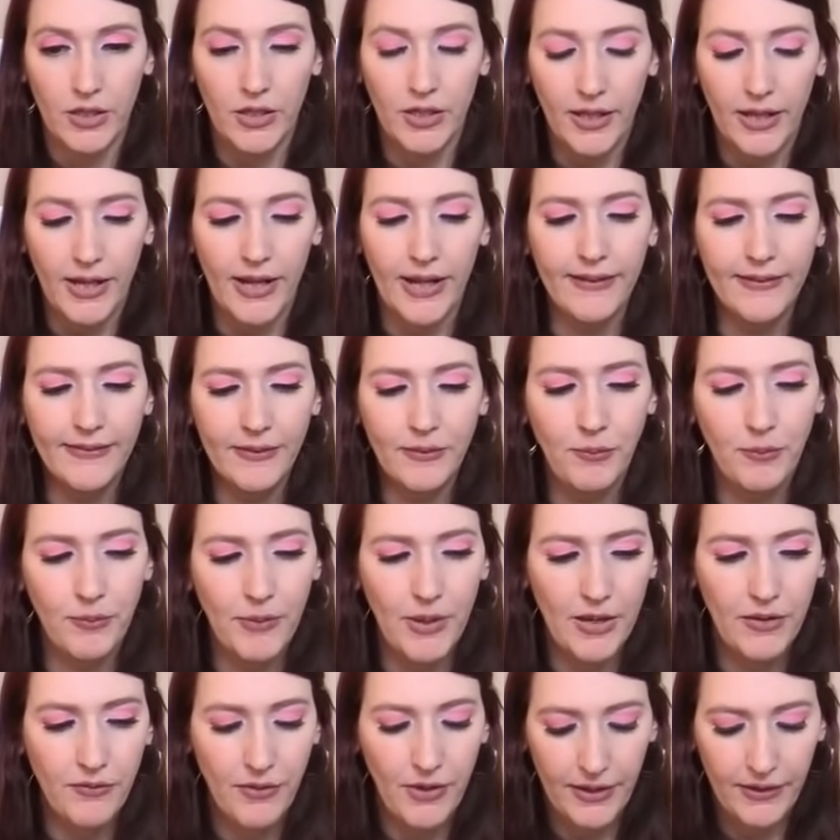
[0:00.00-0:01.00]
Can I have some
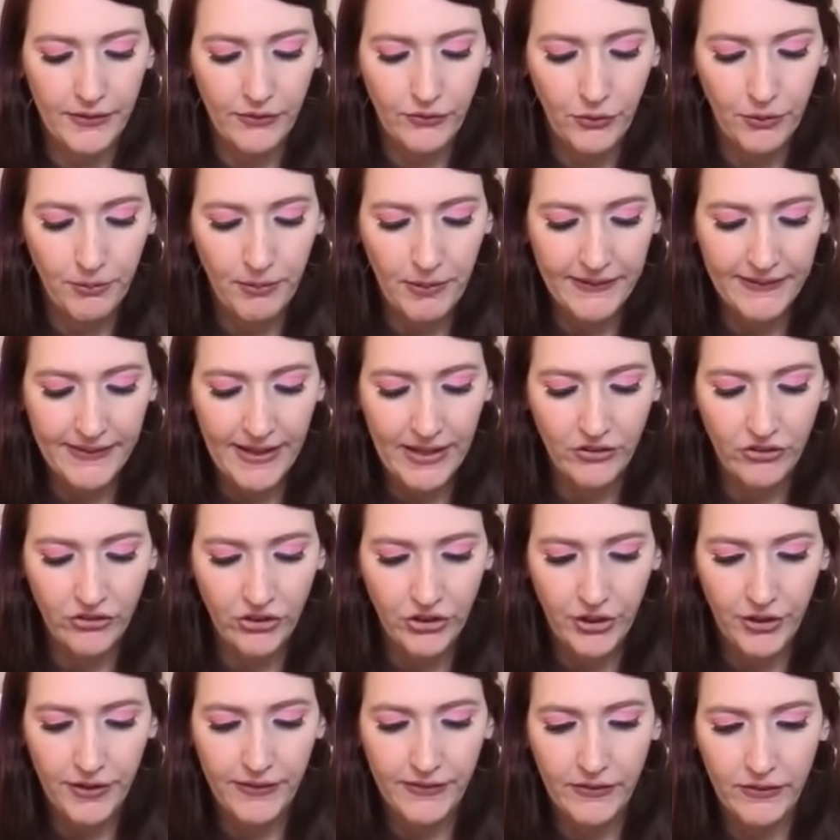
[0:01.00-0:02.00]
advice from
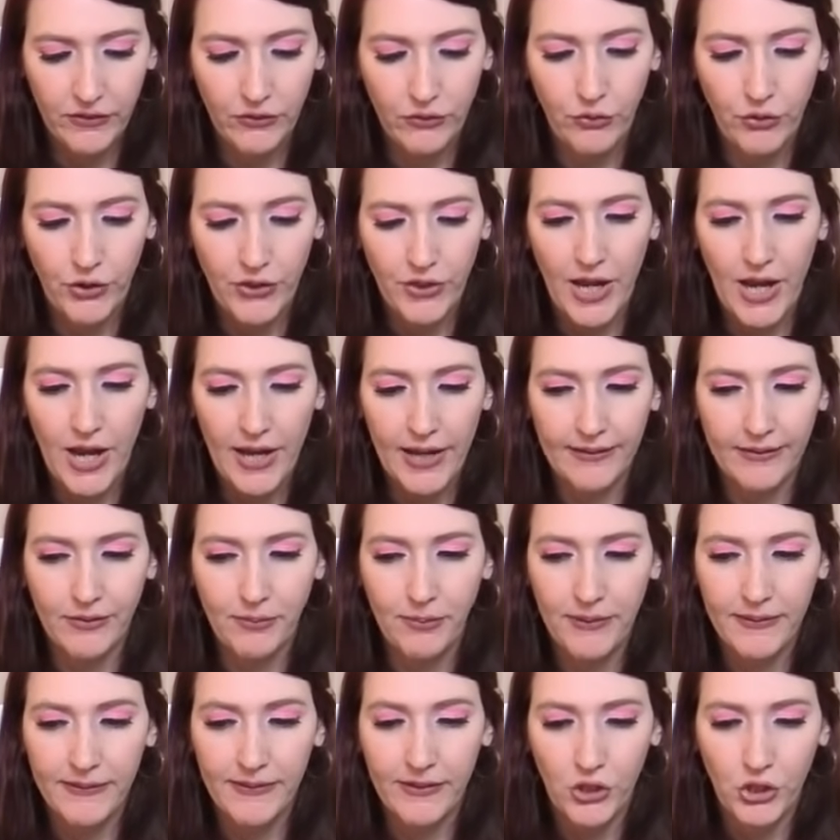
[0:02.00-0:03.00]
Sagittarius for the
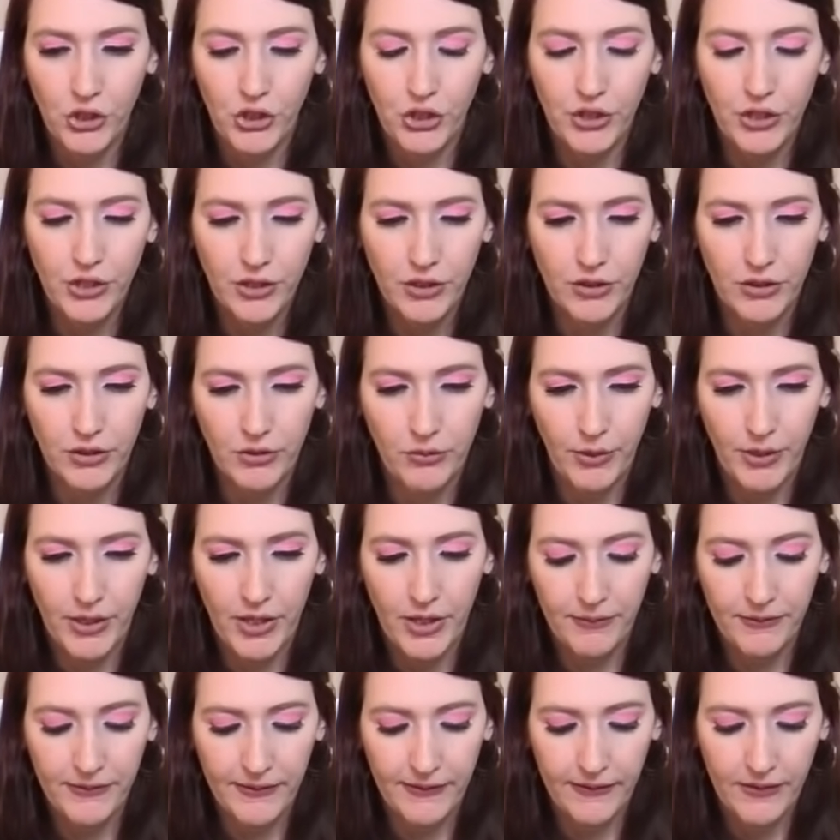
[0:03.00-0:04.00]
highest best good? when it
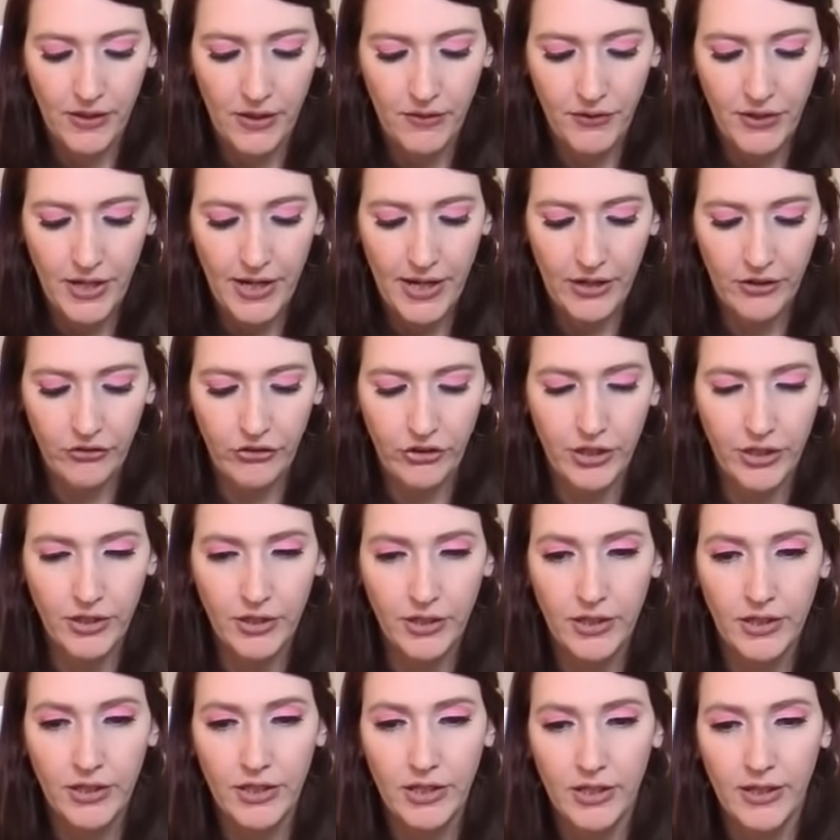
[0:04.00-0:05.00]
comes to this love connection.
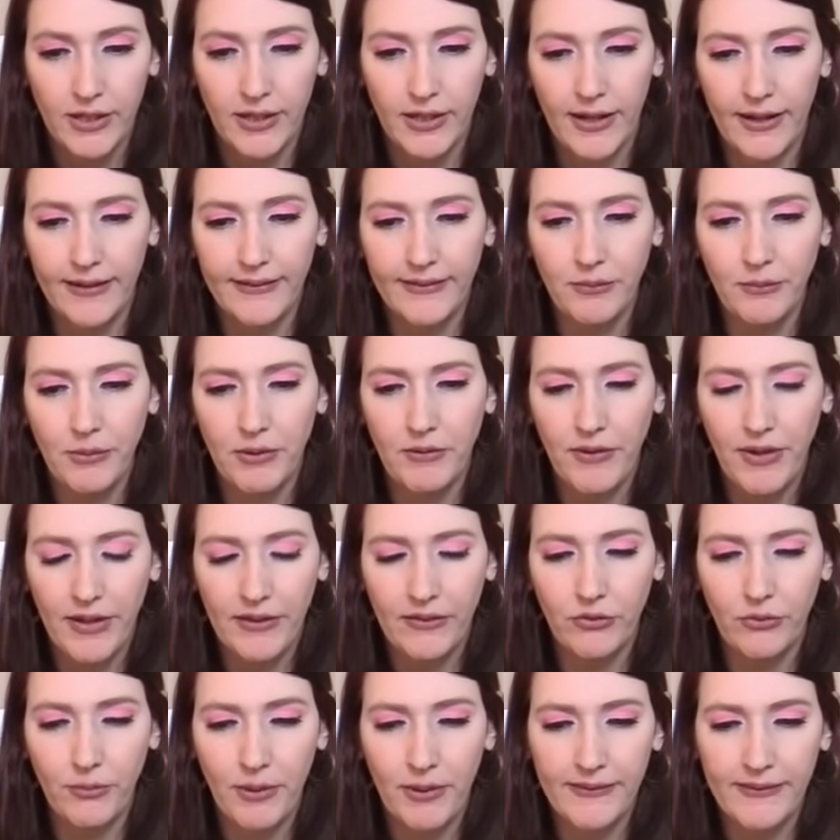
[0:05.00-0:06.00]
can I have some
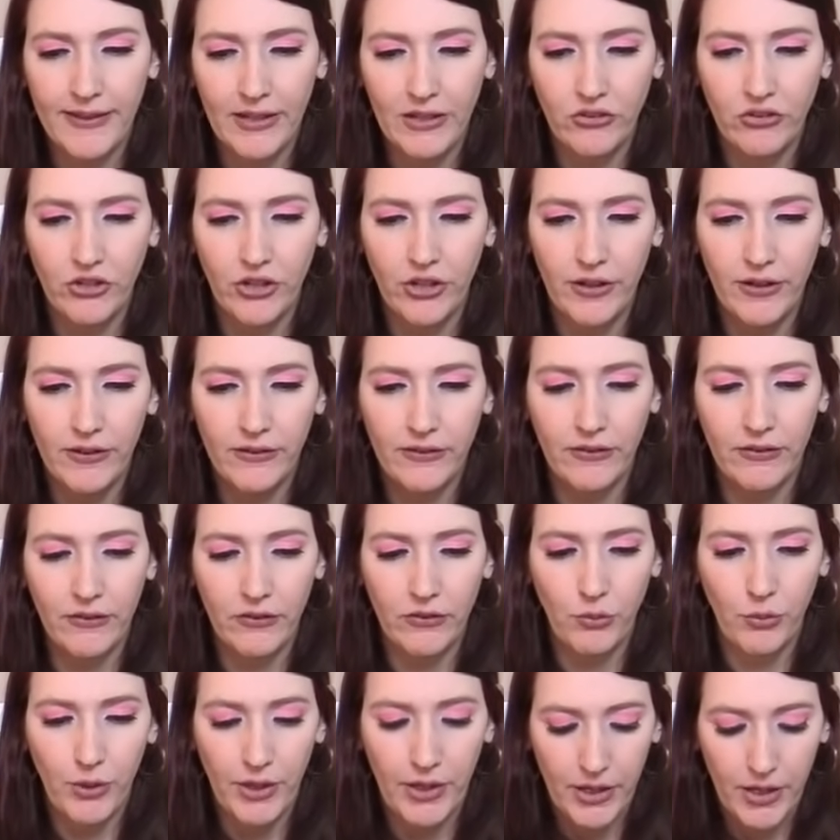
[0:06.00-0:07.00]
advice for my Sagittarius
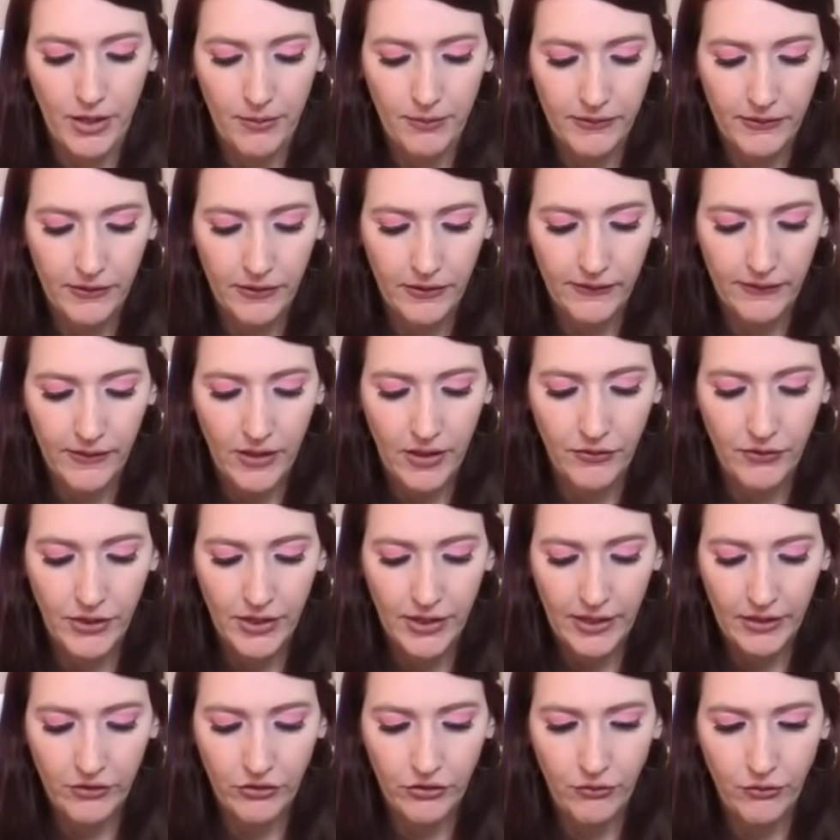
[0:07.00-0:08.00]
is when it comes to this love
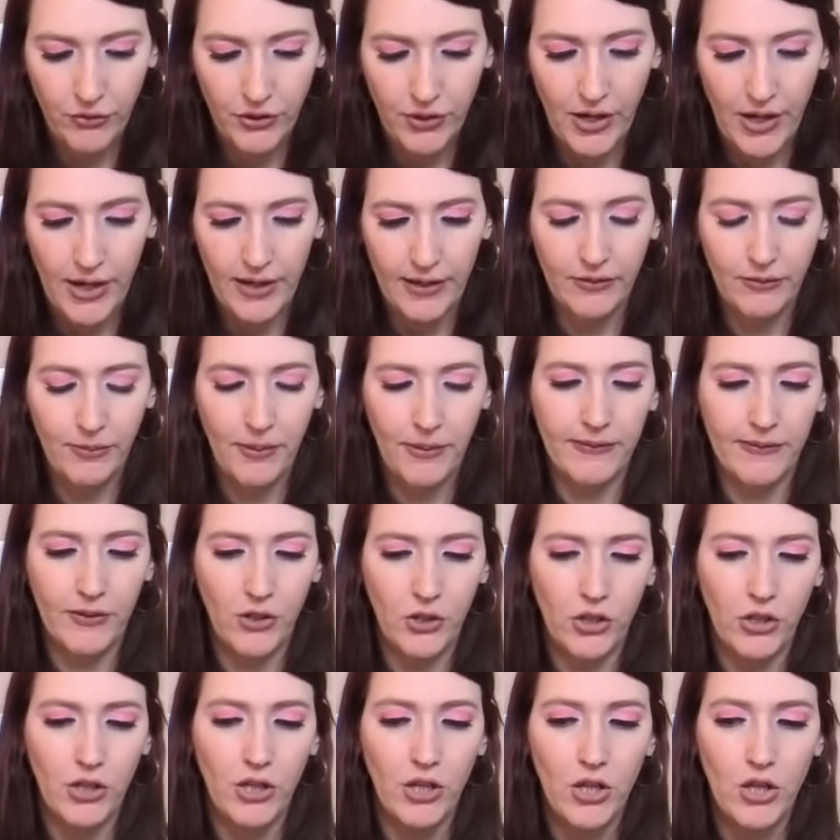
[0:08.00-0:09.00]
connection for the highest, best
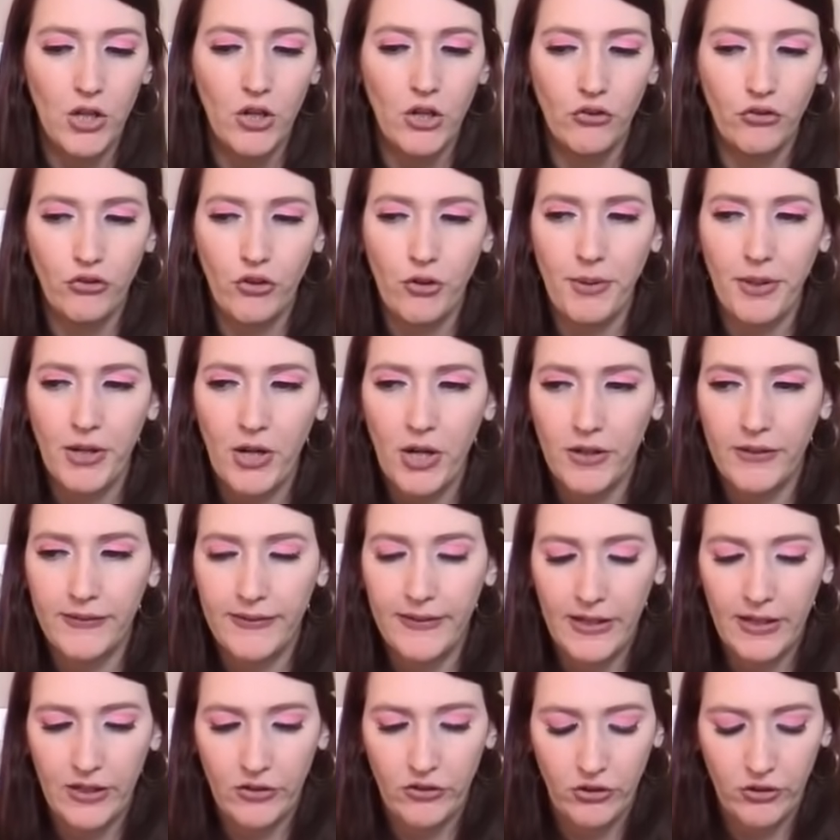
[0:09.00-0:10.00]
good? Show me the cards
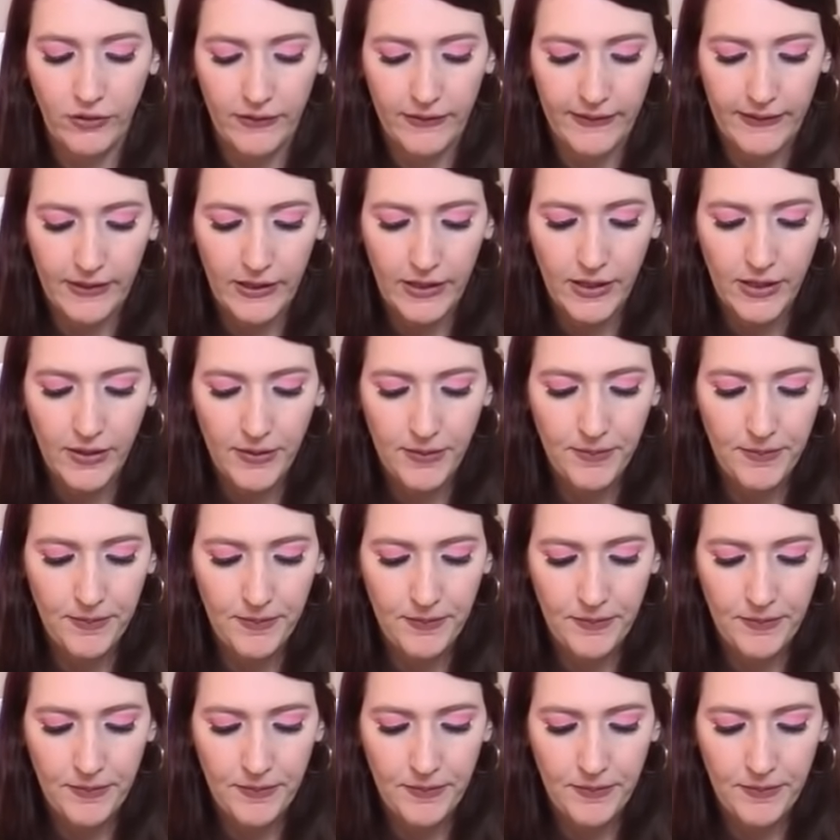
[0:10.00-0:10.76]
I need to see.